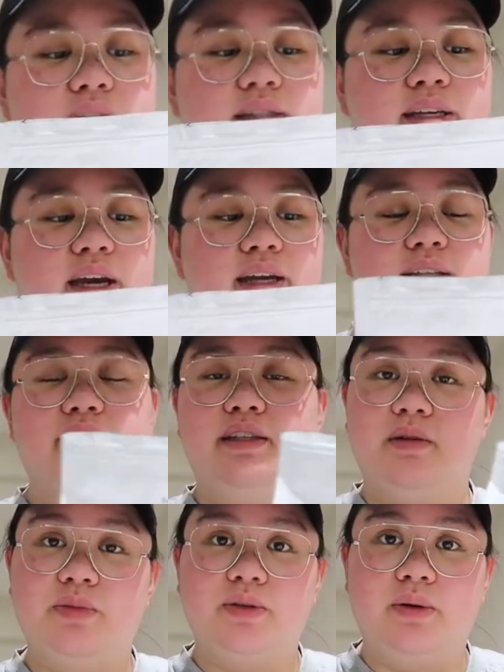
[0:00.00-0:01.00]
contain
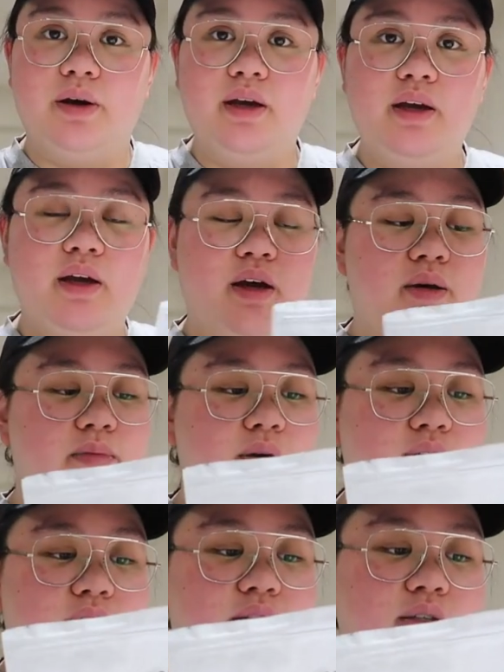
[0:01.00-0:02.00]
some soy,
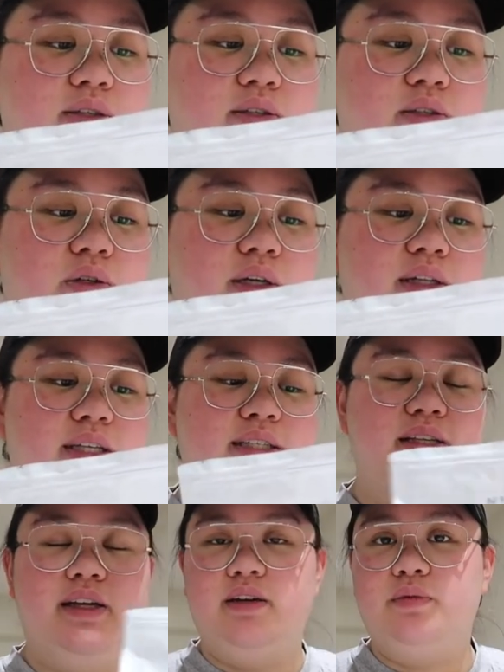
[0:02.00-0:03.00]
but it's just soy less
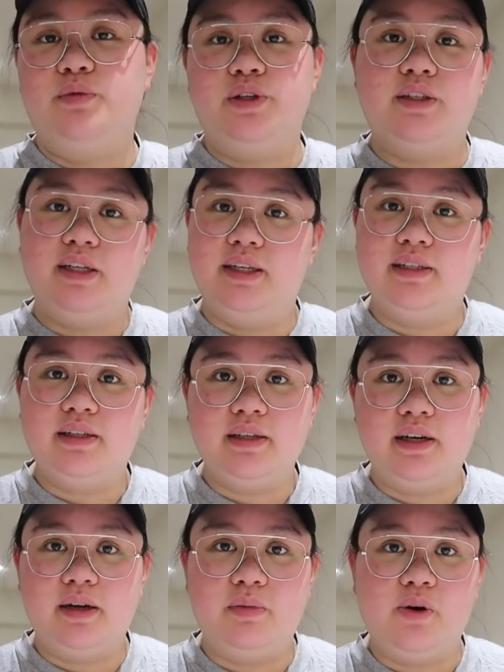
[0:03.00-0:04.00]
thin, which is
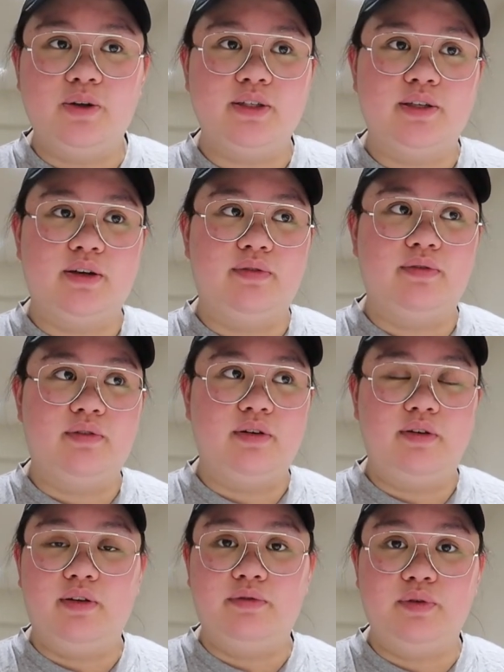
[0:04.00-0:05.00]
in most of
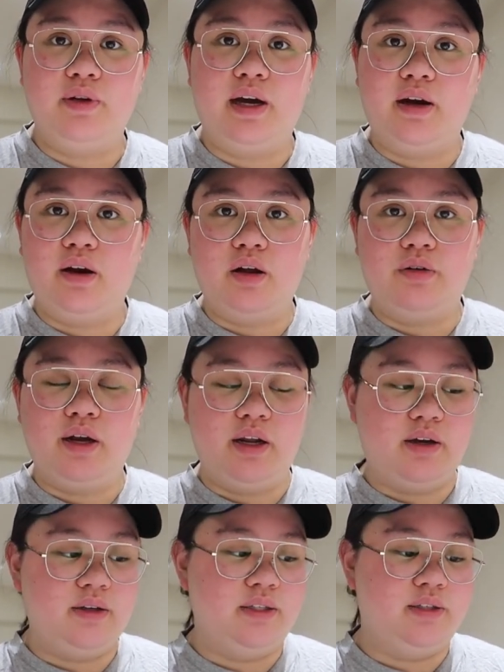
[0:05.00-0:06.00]
the food I already
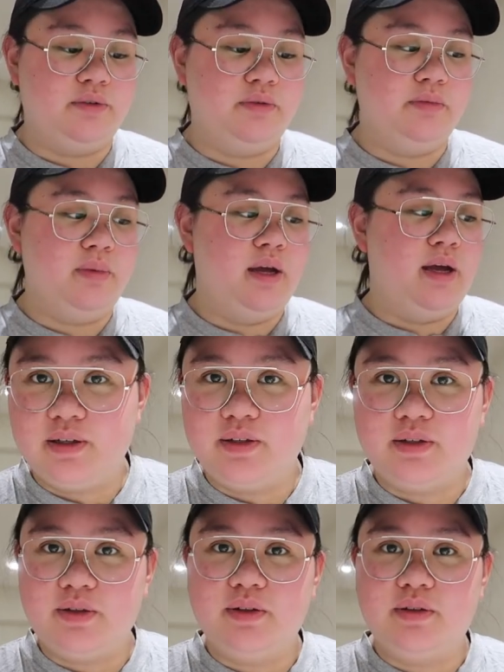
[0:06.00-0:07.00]
consume.
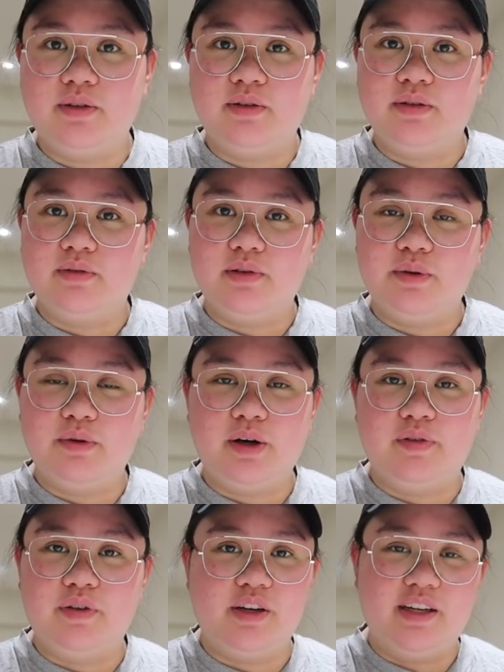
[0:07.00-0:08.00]
Consult
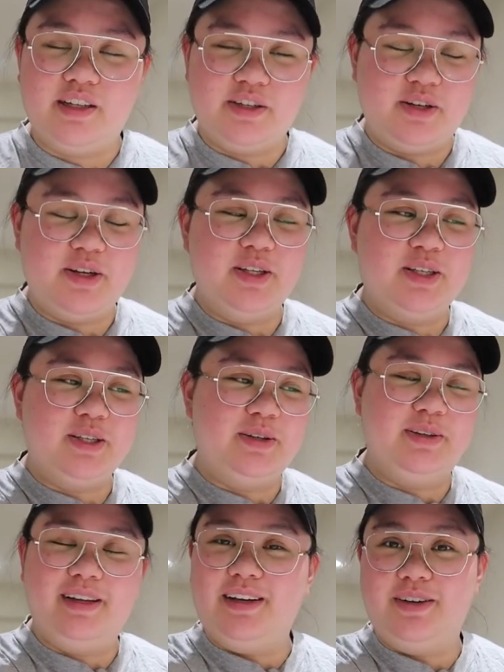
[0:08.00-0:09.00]
whoever you need to
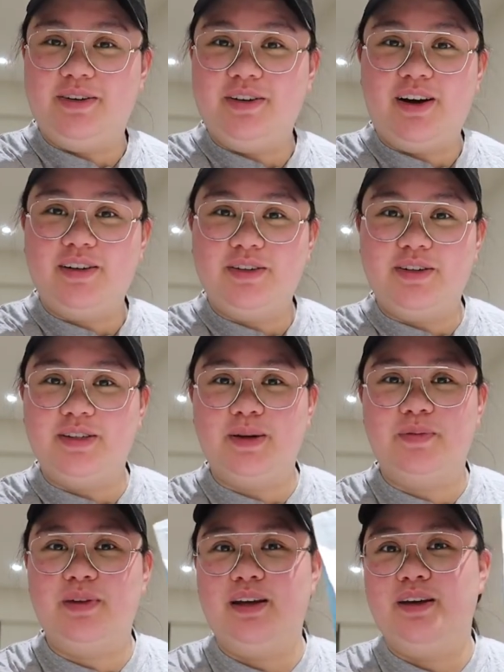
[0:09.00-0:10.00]
consult, like your doctor or
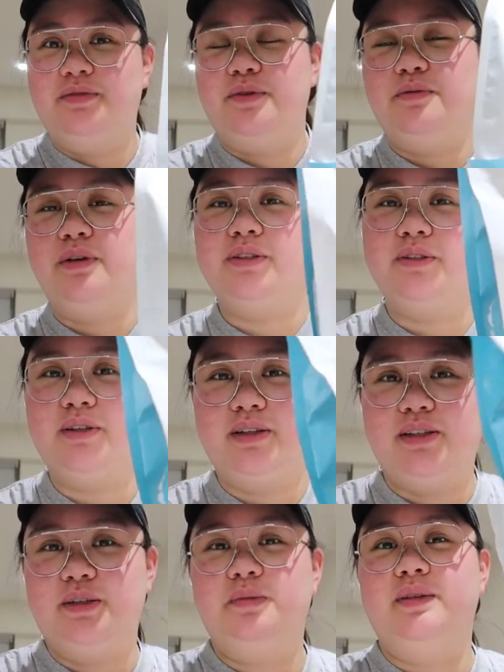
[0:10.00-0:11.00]
something, if you want to
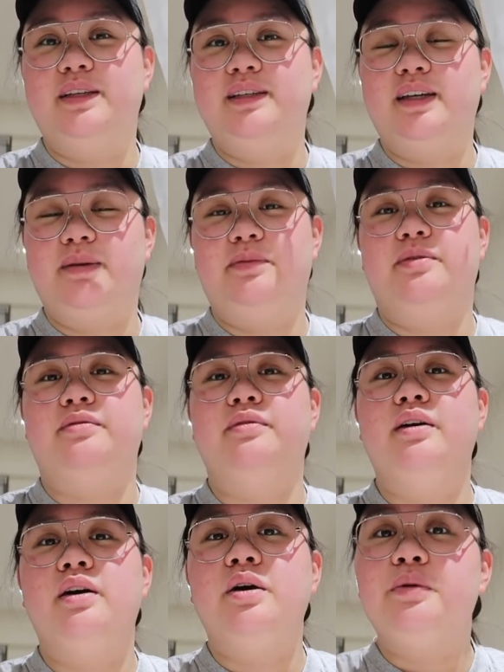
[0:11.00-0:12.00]
consume this type of
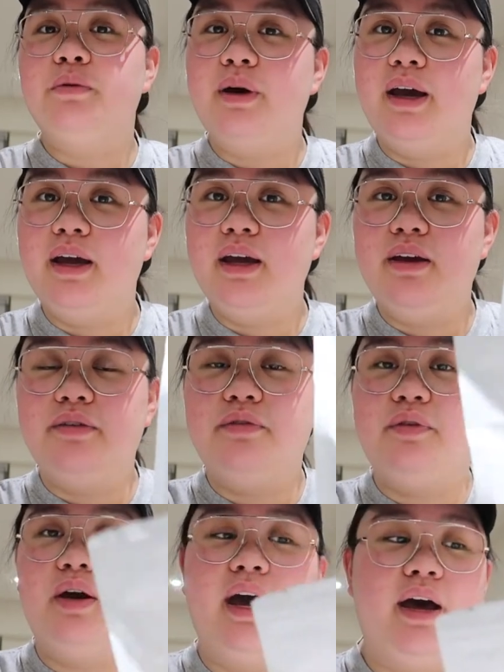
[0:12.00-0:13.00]
whey
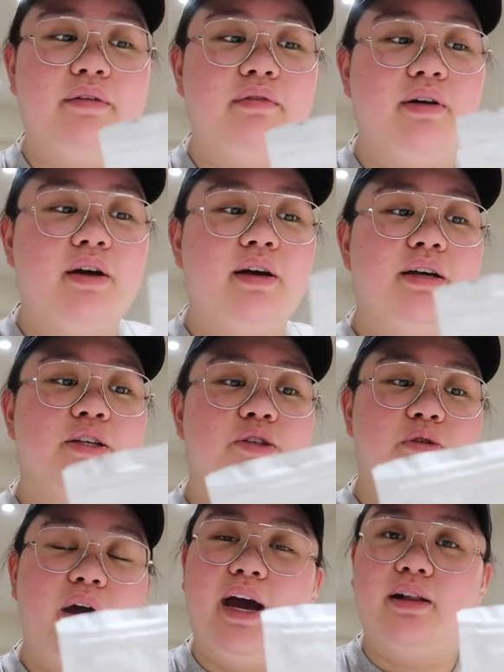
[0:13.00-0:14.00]
if you have
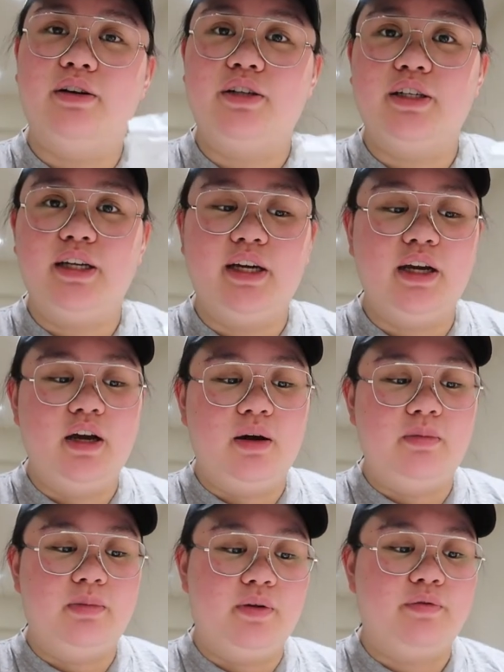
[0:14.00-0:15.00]
soy allergy.
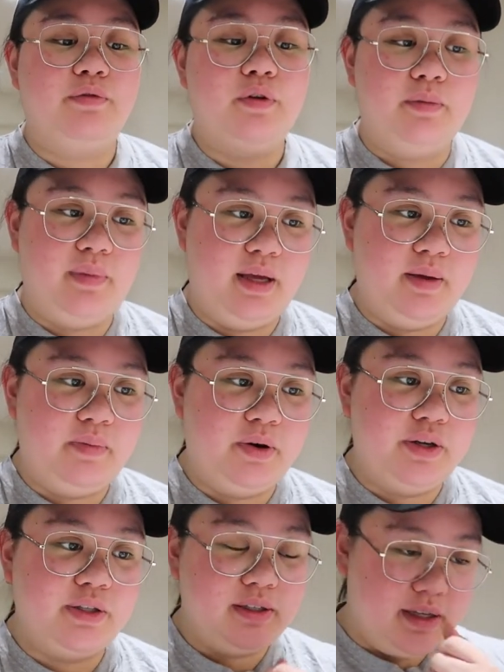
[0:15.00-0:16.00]
But for me
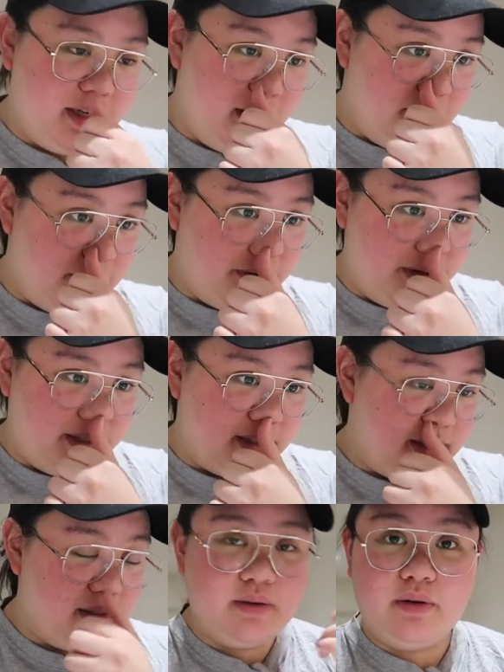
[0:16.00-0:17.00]
personally, it
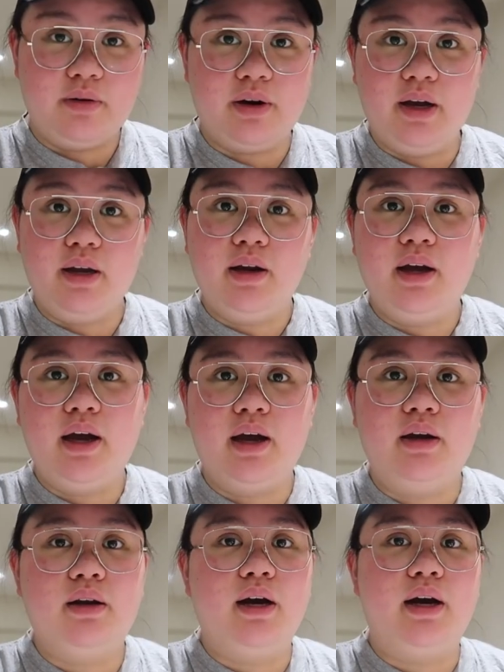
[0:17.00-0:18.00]
works great,
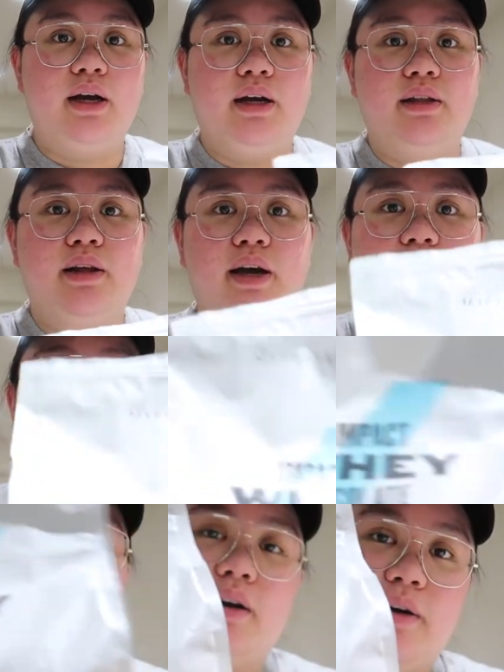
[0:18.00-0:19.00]
and I like
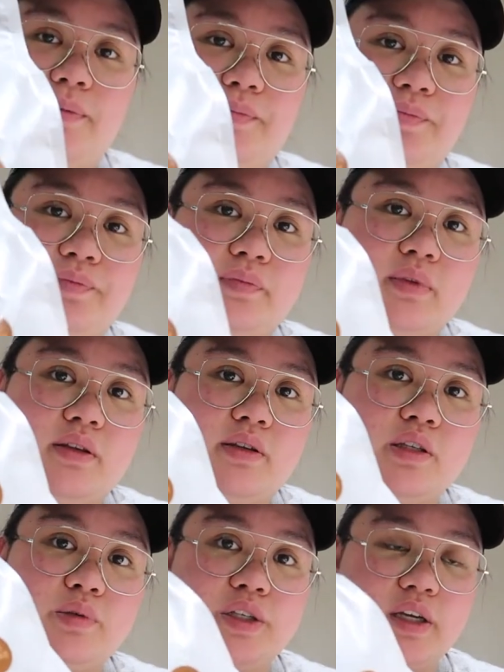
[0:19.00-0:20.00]
um,
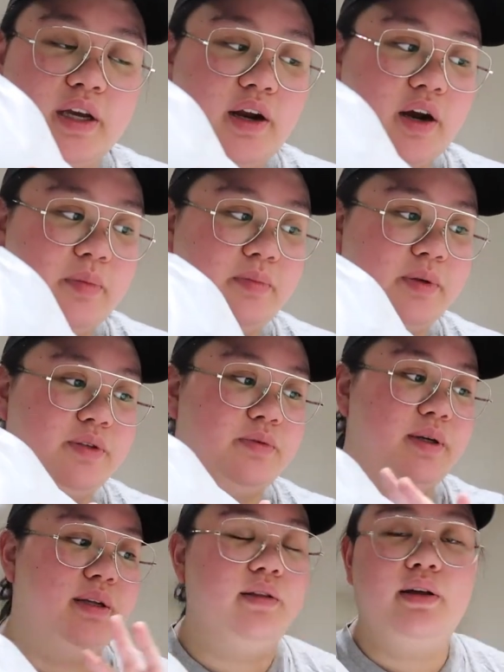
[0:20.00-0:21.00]
switching it up
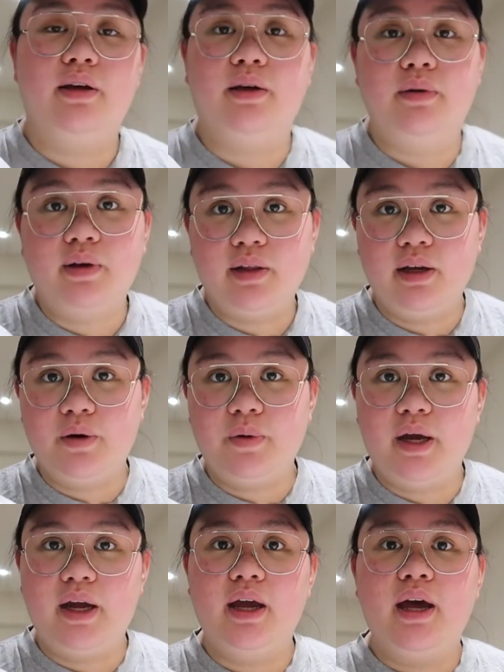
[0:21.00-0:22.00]
between the Clear
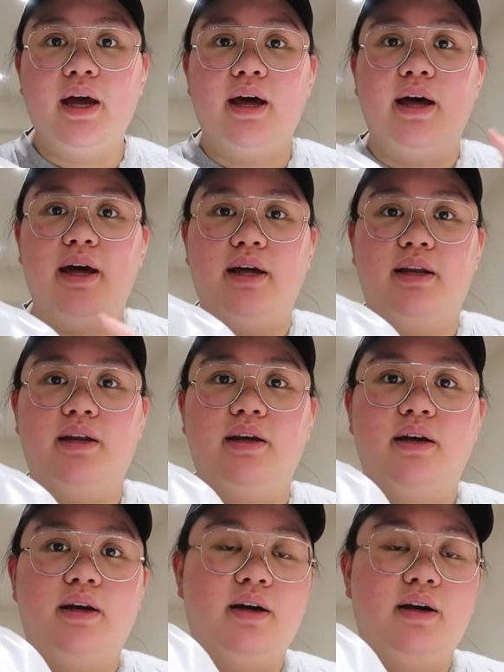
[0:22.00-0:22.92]
Whey and